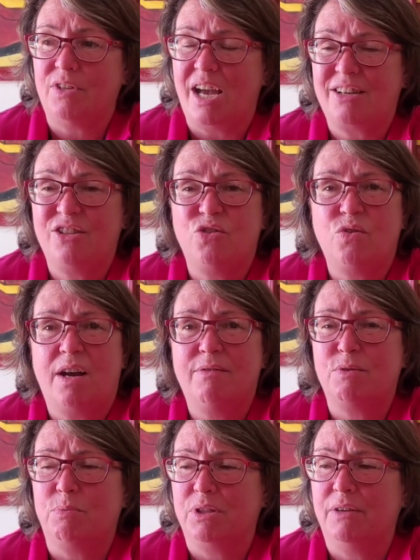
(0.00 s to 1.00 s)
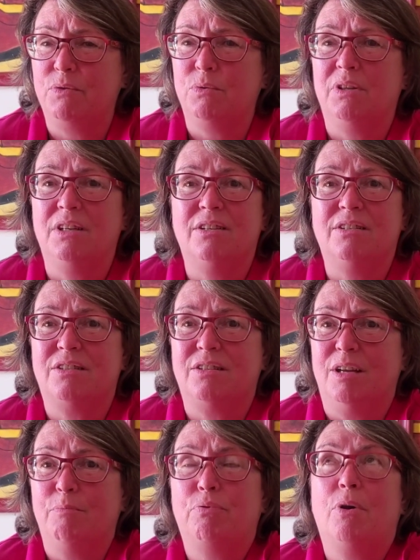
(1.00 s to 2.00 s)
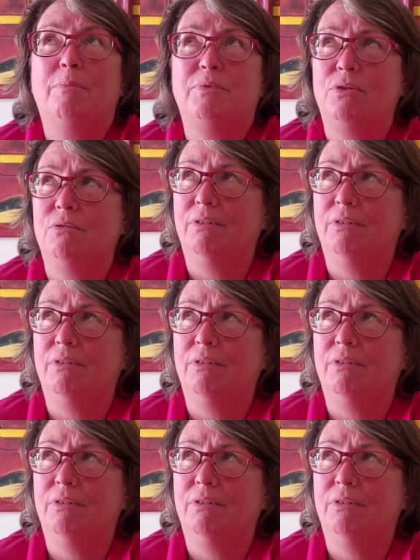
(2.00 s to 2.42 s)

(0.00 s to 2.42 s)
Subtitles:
Taxi drivers will give you an impromptu